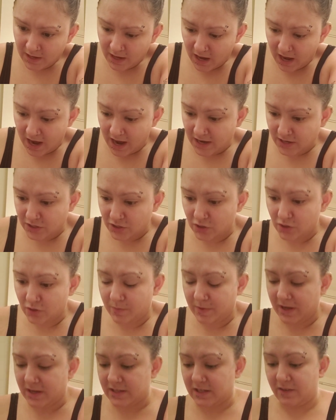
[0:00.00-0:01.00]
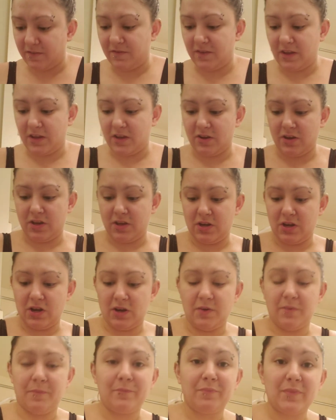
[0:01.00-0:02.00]
I do because I figure,
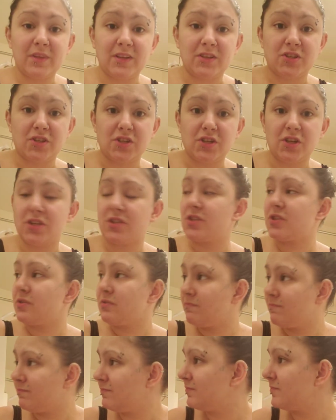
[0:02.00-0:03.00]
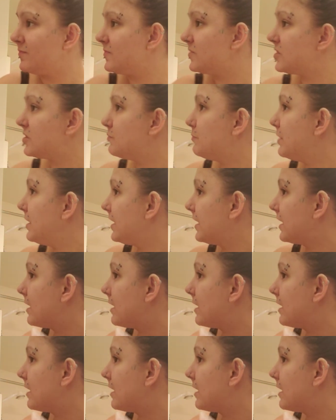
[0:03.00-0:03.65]
it's just speeding